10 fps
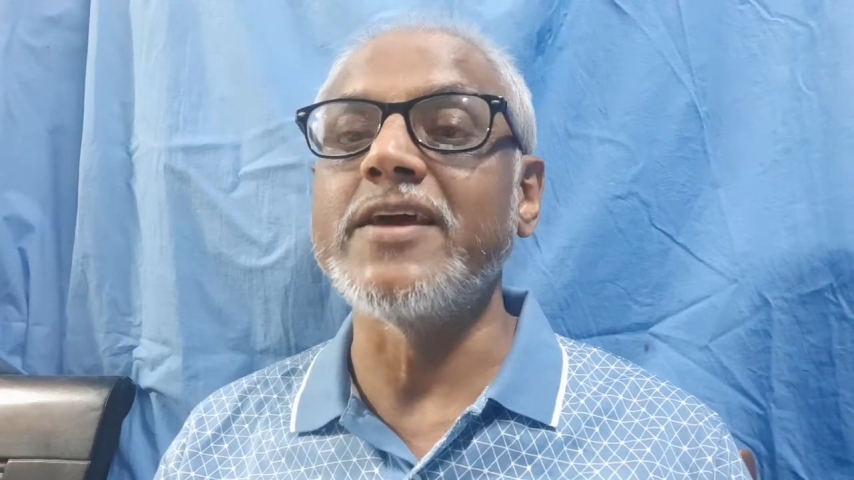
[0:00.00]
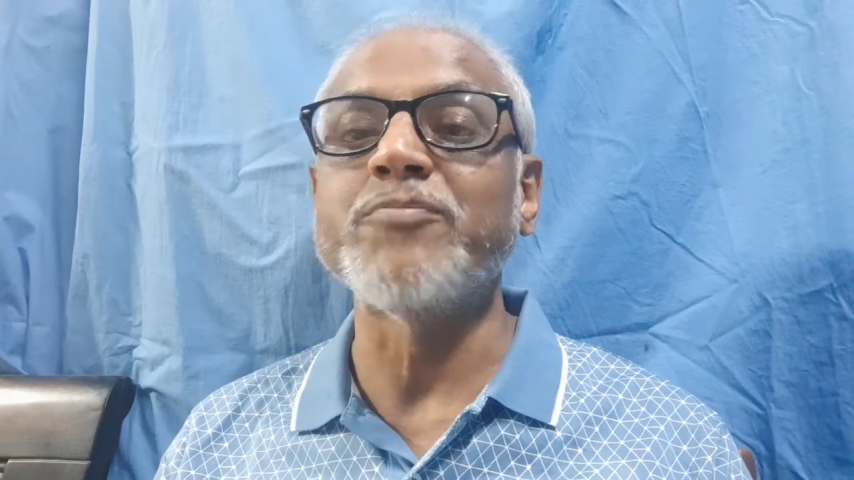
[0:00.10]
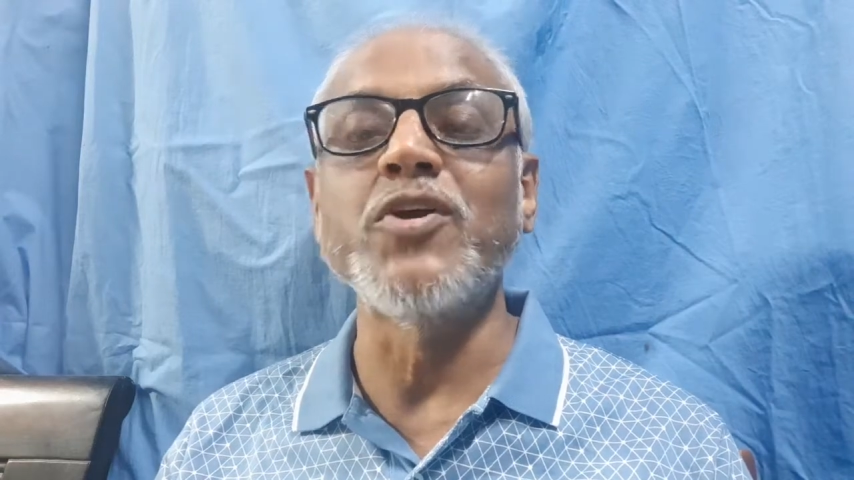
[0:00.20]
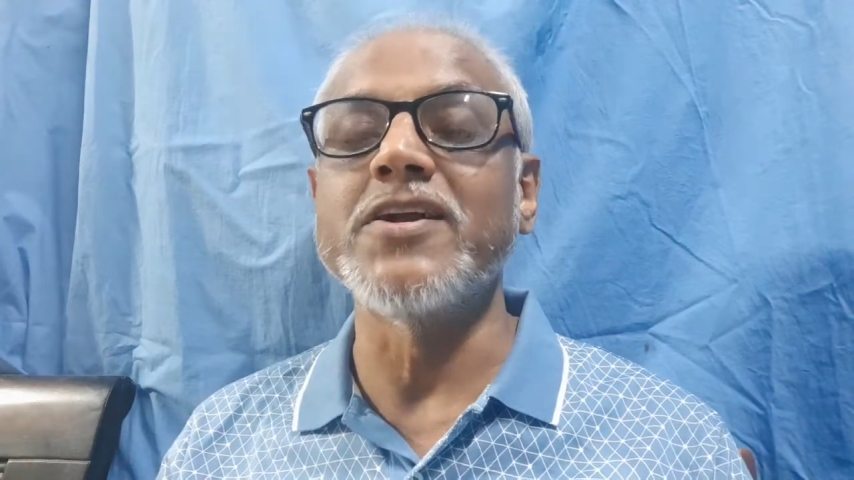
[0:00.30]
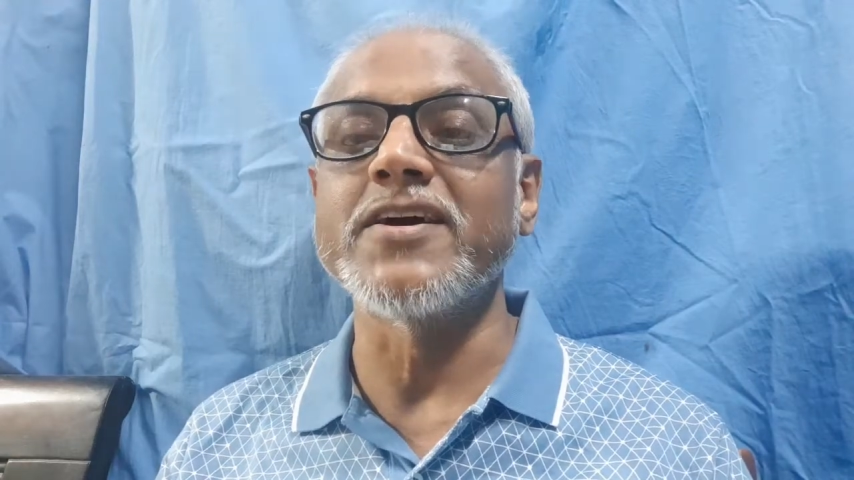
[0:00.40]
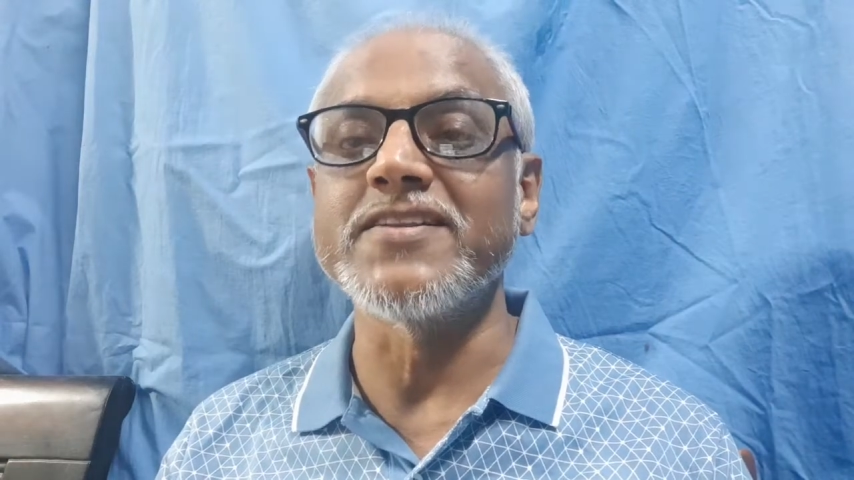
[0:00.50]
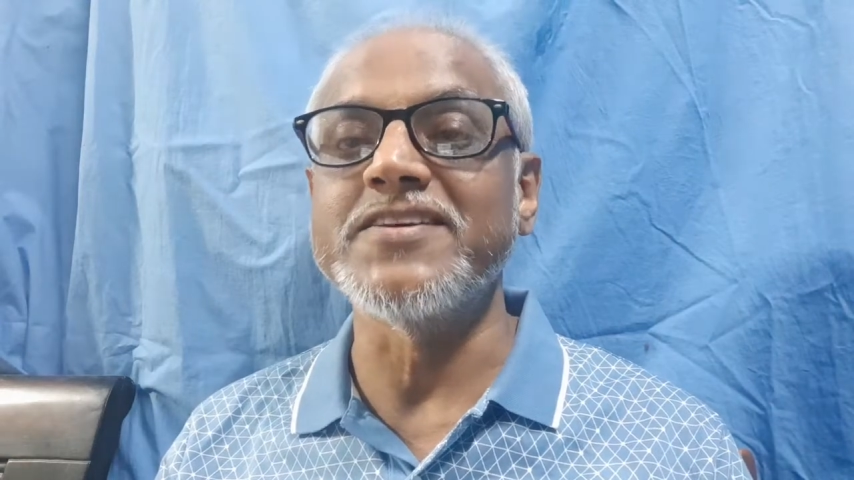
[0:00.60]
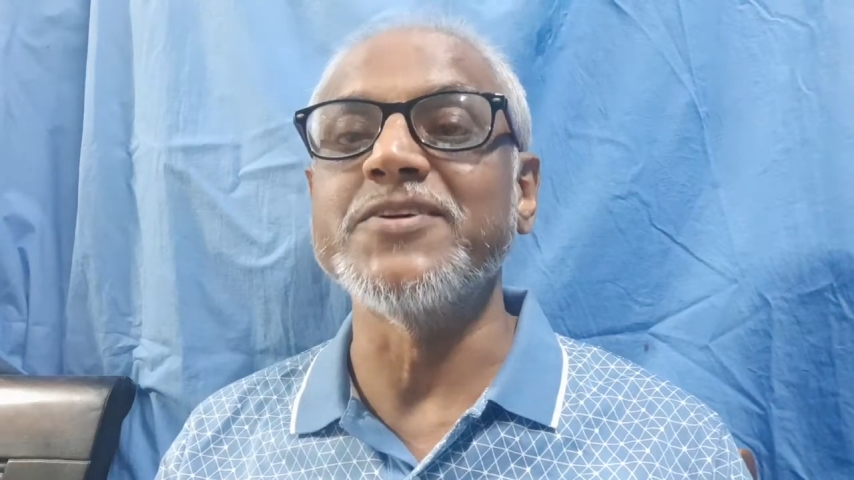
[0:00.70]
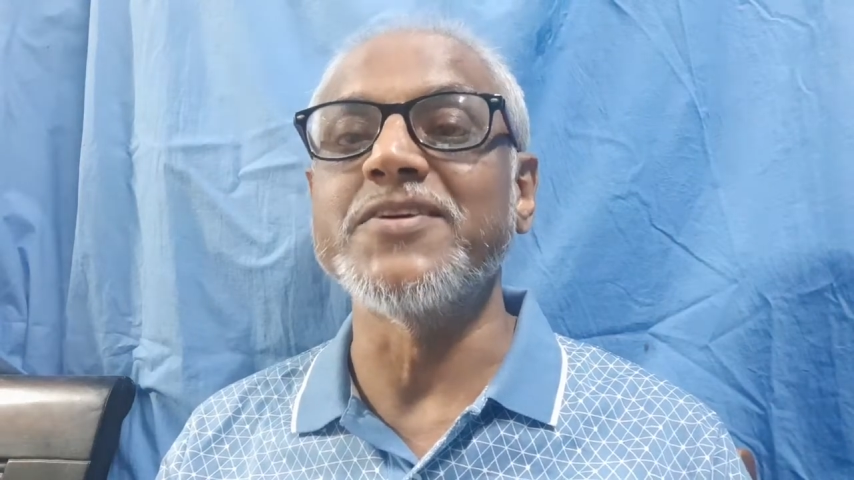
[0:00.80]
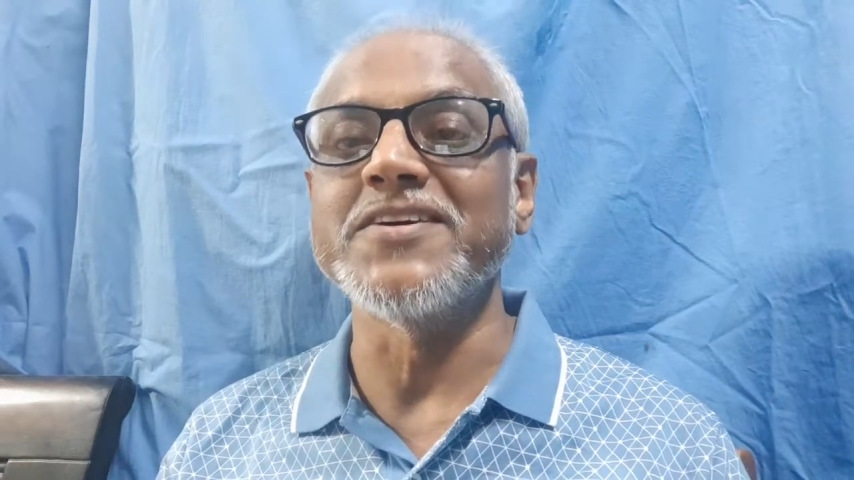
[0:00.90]
A, political
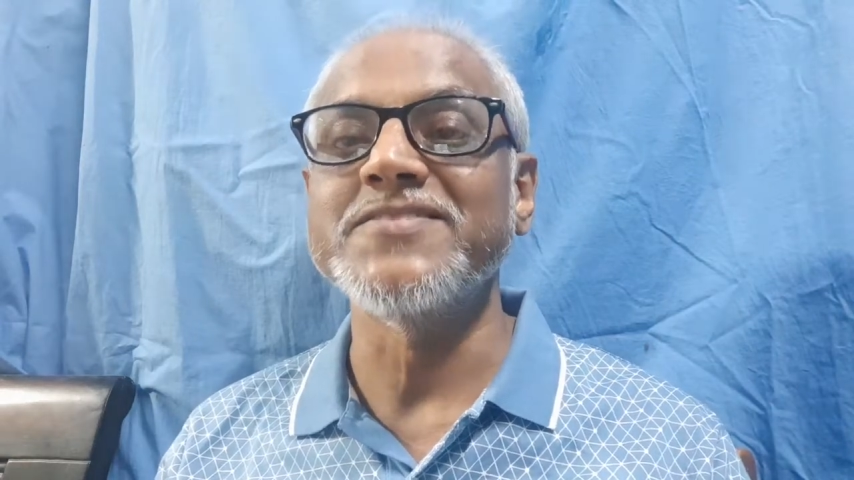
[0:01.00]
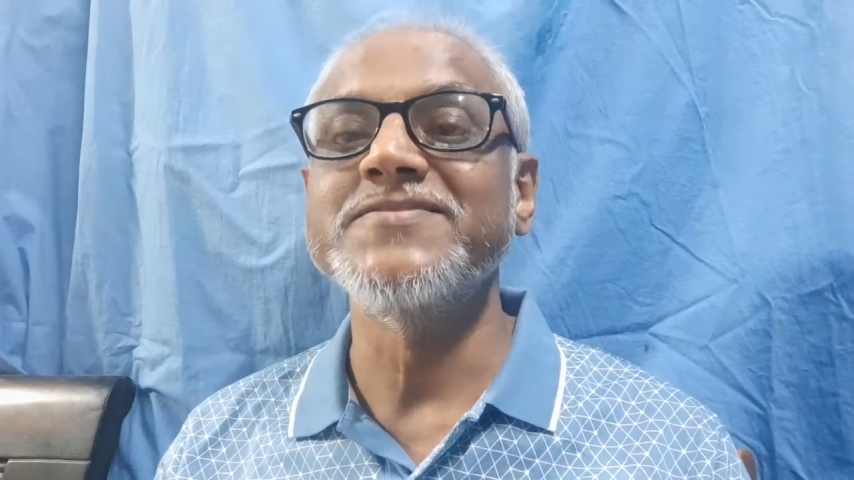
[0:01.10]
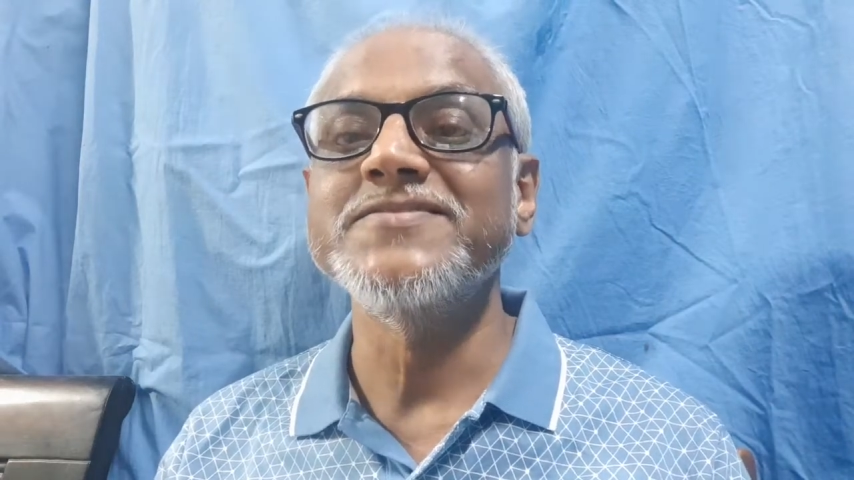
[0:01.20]
theory.